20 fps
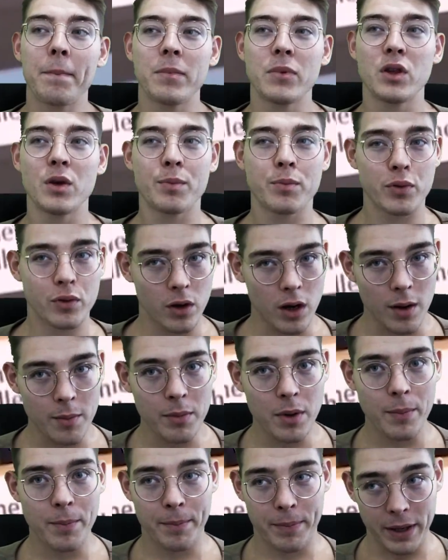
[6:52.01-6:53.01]
The
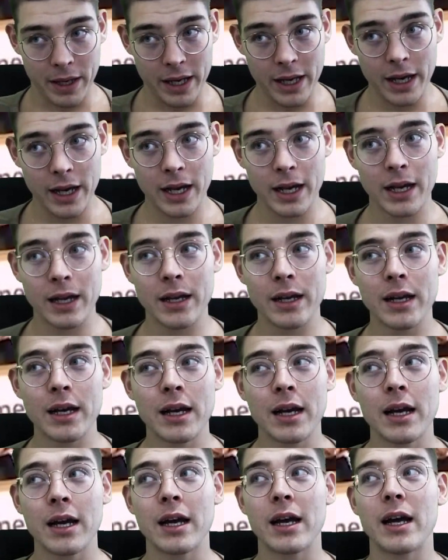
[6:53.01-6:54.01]
problem being
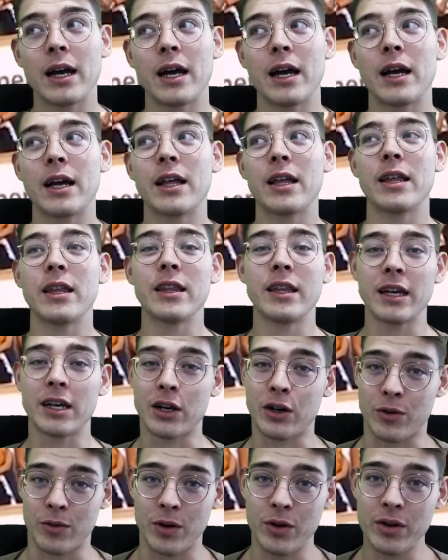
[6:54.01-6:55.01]
the
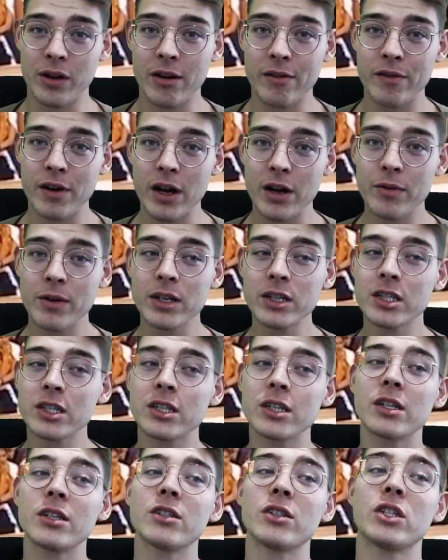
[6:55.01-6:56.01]

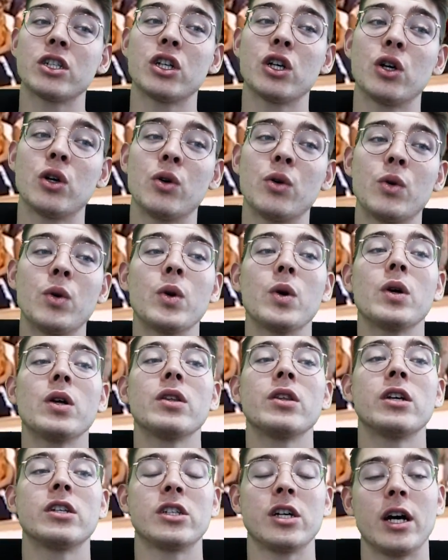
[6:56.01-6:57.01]
coronavirus, so
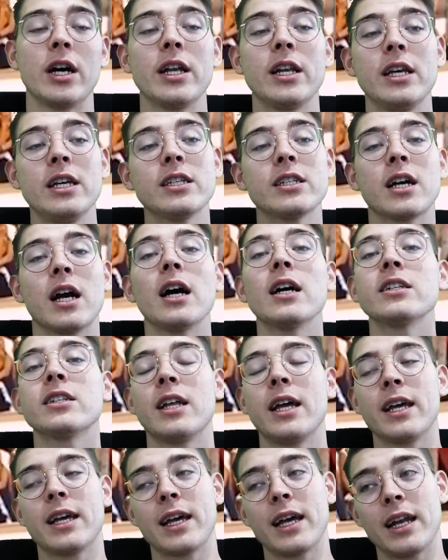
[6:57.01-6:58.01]
the Chinese guys,
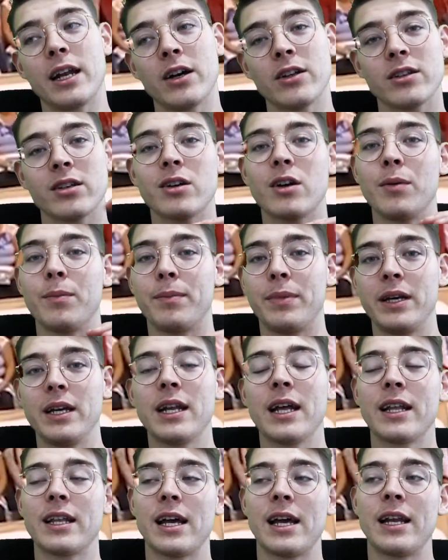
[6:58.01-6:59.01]
they cannot compete
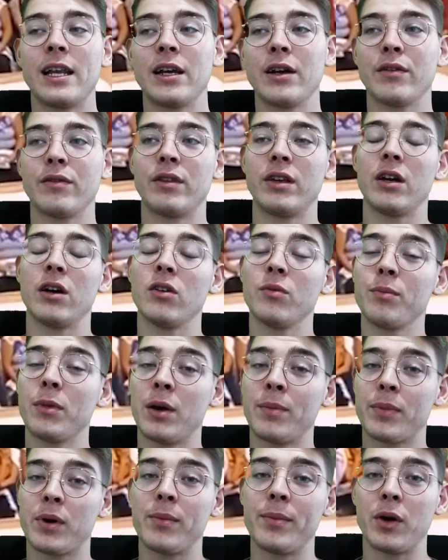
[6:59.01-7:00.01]
at any of the
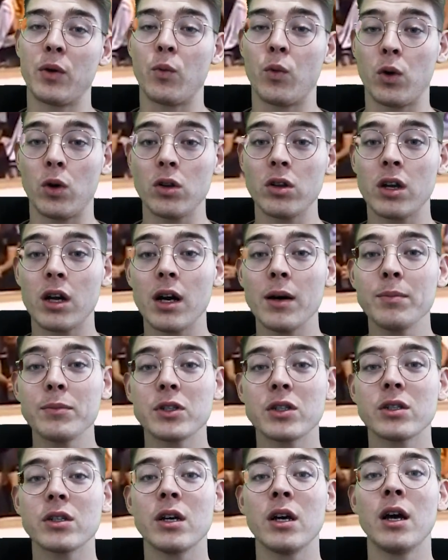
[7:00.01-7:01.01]
upcoming World
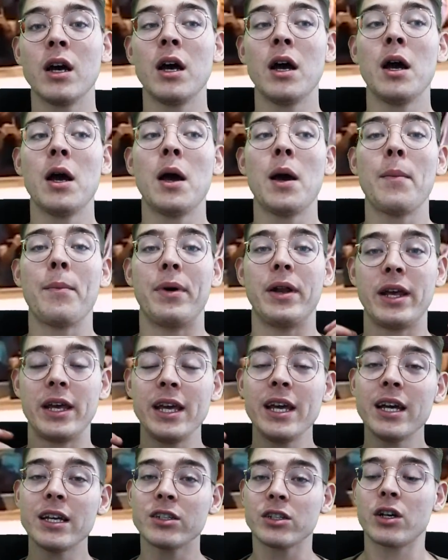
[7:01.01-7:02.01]
Cups. But
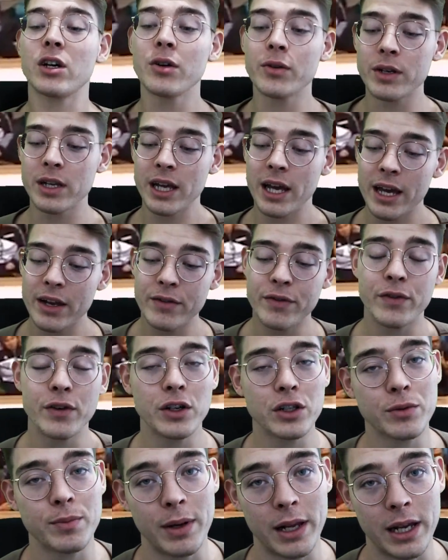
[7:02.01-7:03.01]
he is currently in
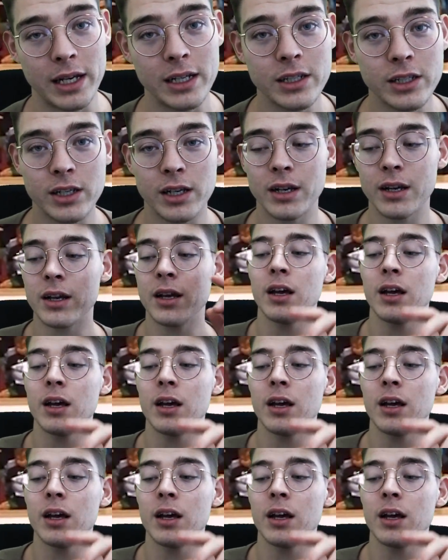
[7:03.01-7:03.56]
first place